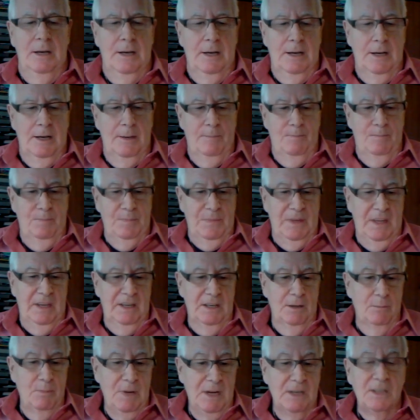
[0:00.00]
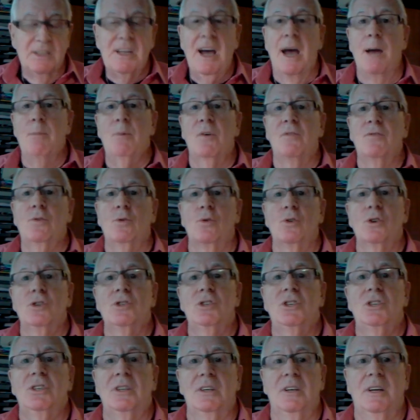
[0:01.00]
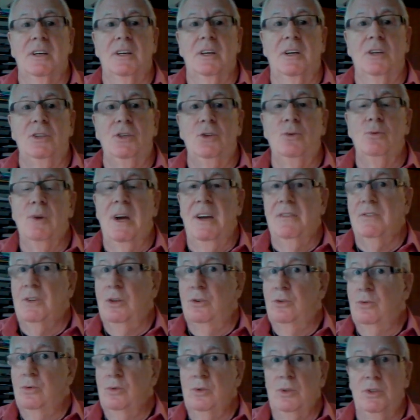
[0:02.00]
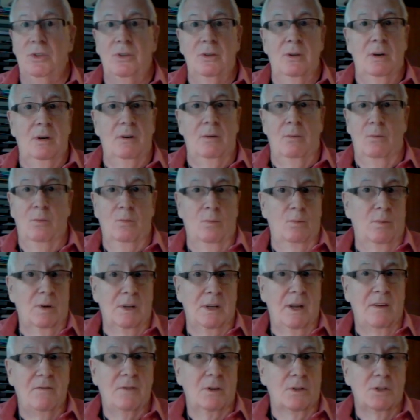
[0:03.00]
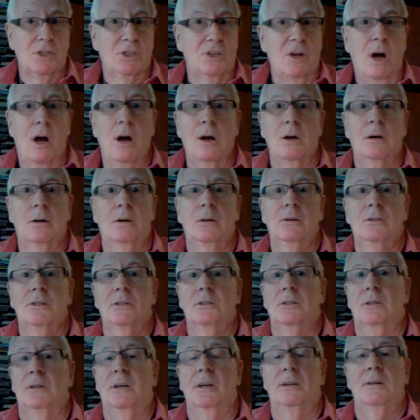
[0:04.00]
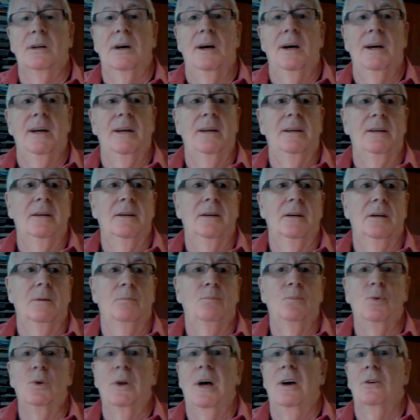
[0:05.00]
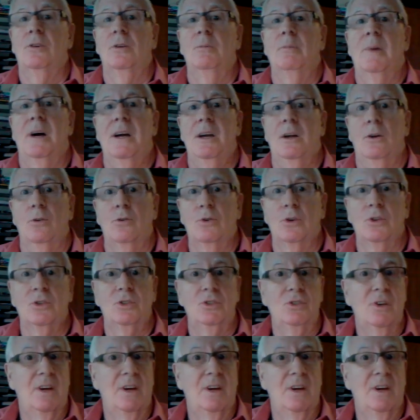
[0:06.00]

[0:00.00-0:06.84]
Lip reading: In the meantime, of course, you have to do whatever stocks that I put out in my alert.